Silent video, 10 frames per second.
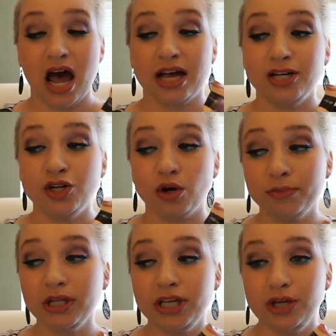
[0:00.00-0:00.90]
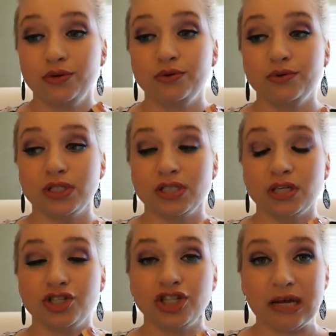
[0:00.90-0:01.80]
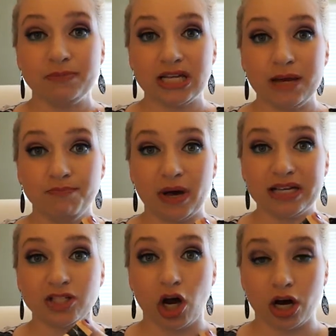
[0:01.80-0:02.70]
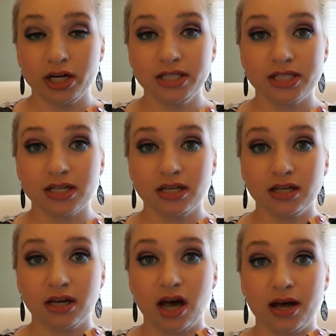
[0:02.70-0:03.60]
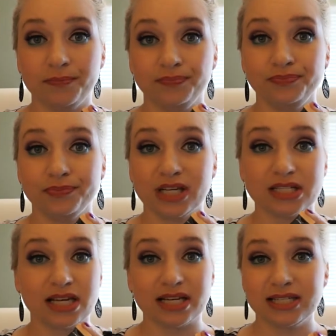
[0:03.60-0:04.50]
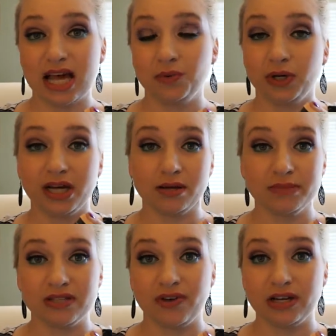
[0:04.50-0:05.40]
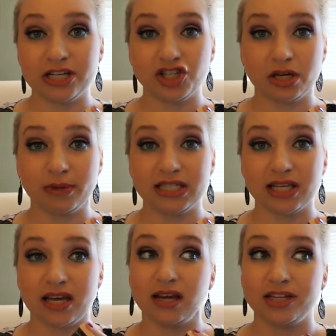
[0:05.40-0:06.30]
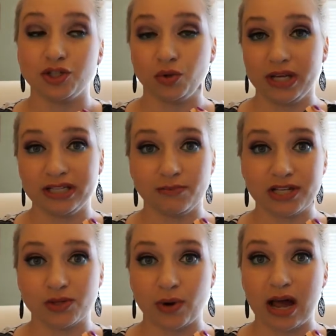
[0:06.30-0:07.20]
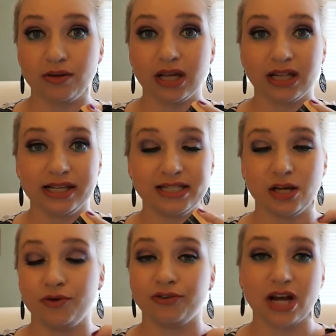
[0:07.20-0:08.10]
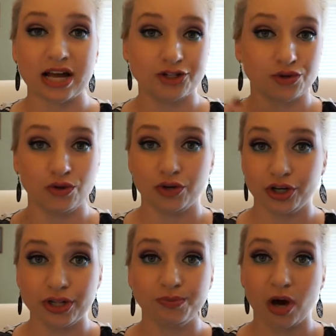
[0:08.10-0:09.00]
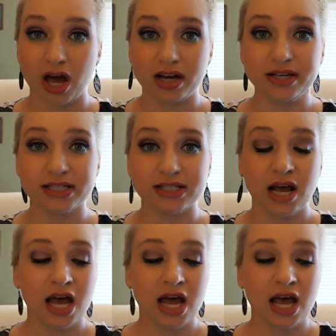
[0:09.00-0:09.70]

I normally use Shape Tape by Tarte, because like I said, when it comes to foundation in my skin, I don't like to mess around. I like to go for natural, good products.